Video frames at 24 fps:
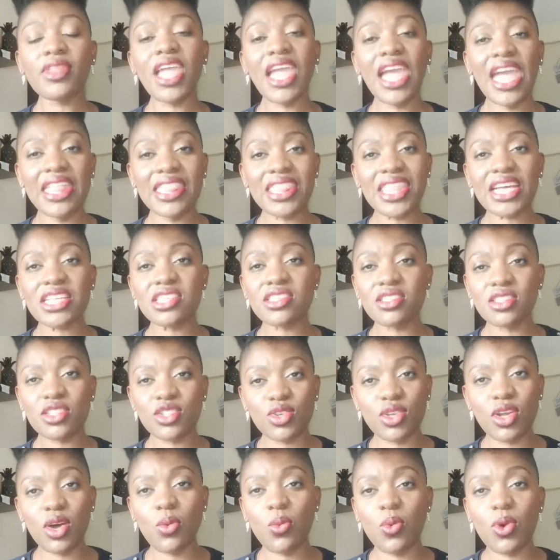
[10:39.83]
And that's
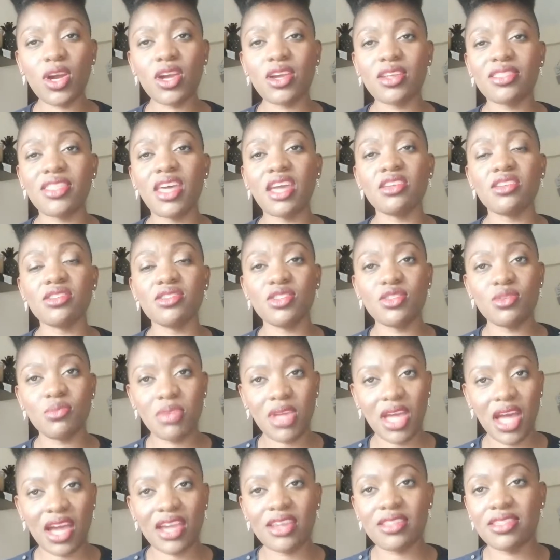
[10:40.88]
a work that you do
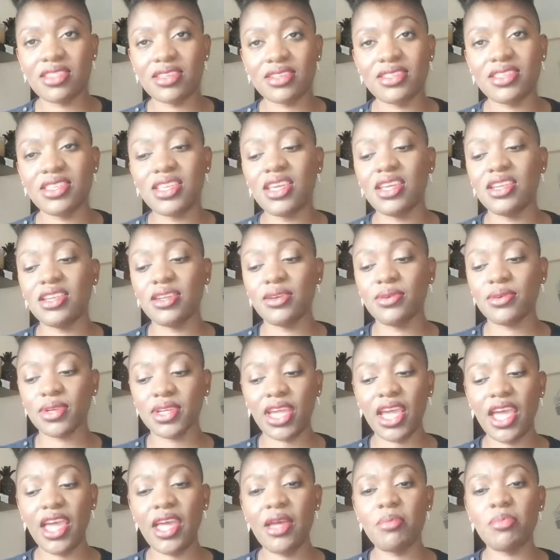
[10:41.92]
behind the scene.
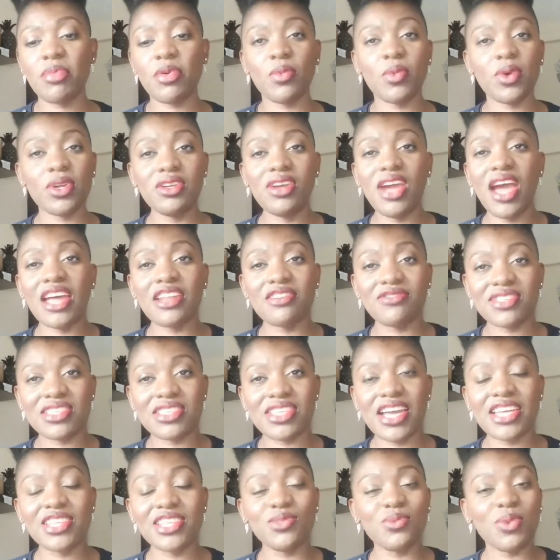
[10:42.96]
Okay, but when you
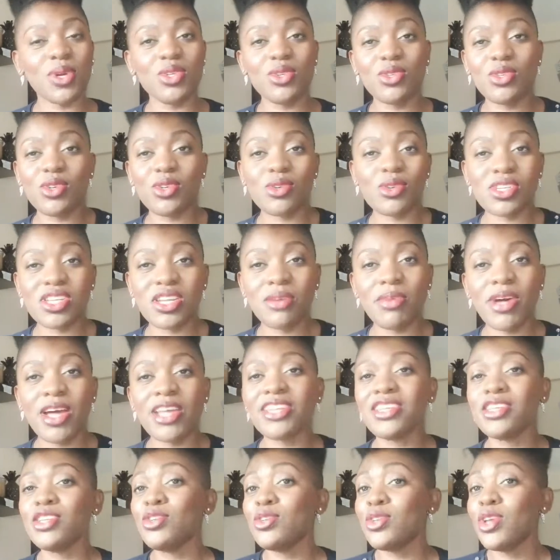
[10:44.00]
advertise, when you're talking about
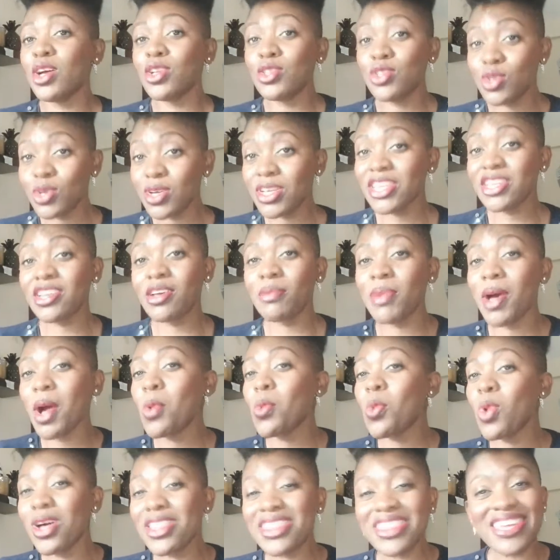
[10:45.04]
it, you're not talking
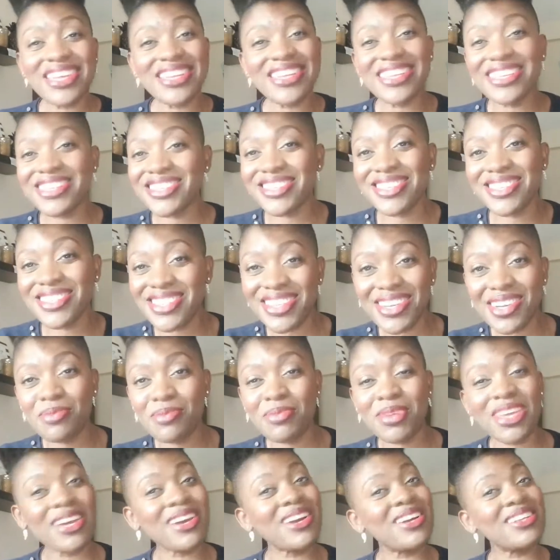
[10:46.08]
about what they need to do,
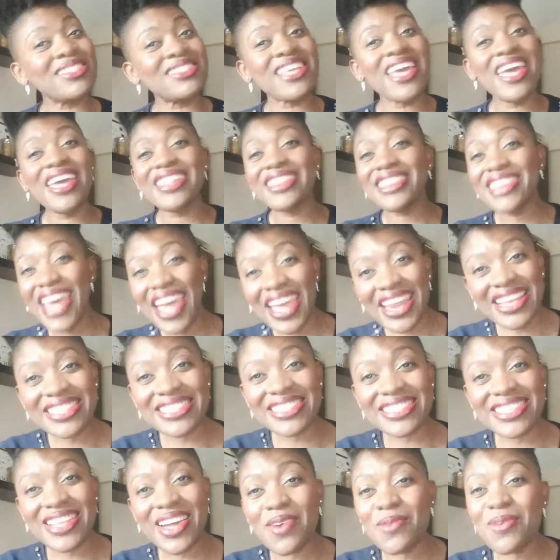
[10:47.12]
because that
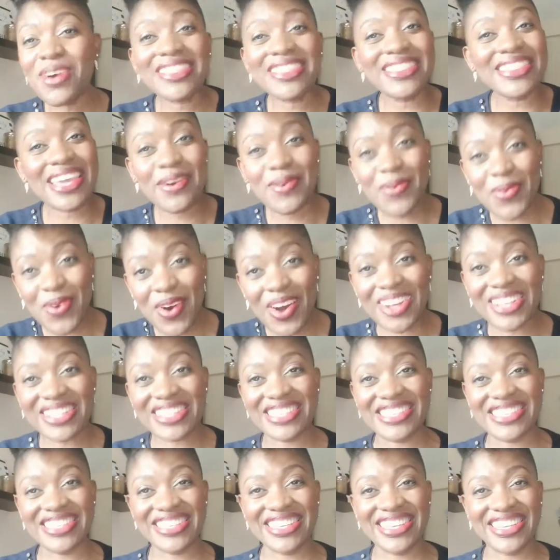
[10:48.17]
is not what they
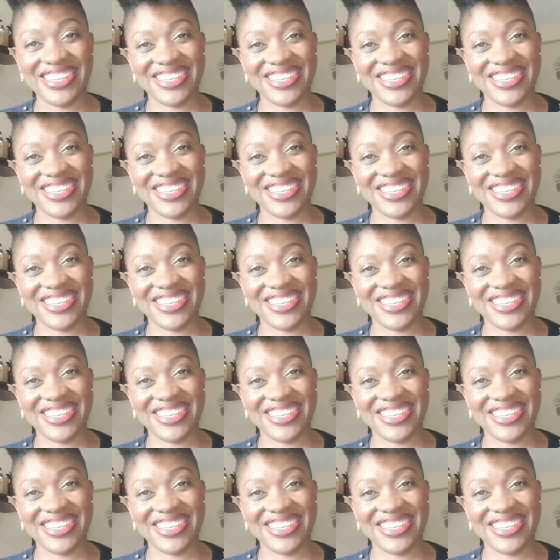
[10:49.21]
want.